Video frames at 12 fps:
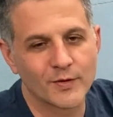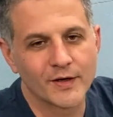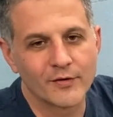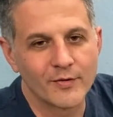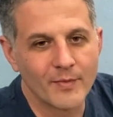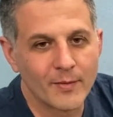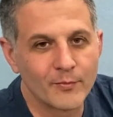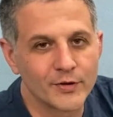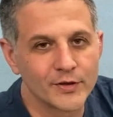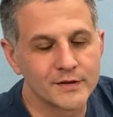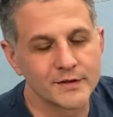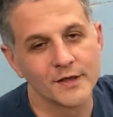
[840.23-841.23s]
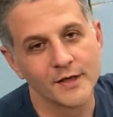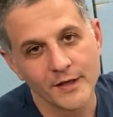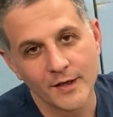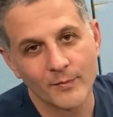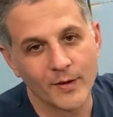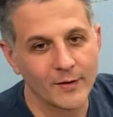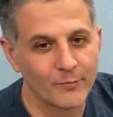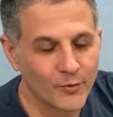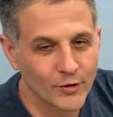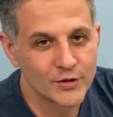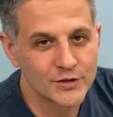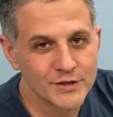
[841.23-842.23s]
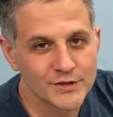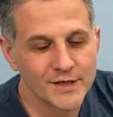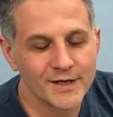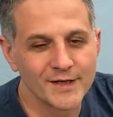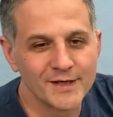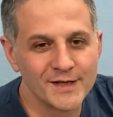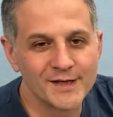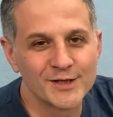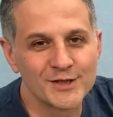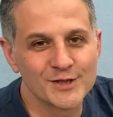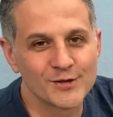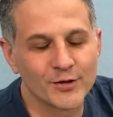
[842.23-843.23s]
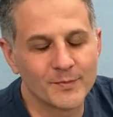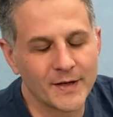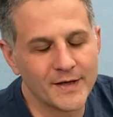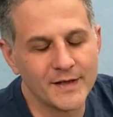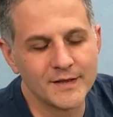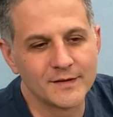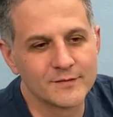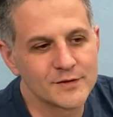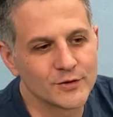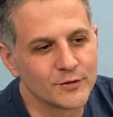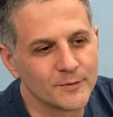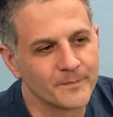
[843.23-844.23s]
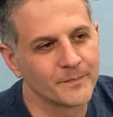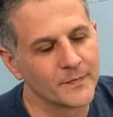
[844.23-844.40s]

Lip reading: when I remember it. My apologies, English is not my native. So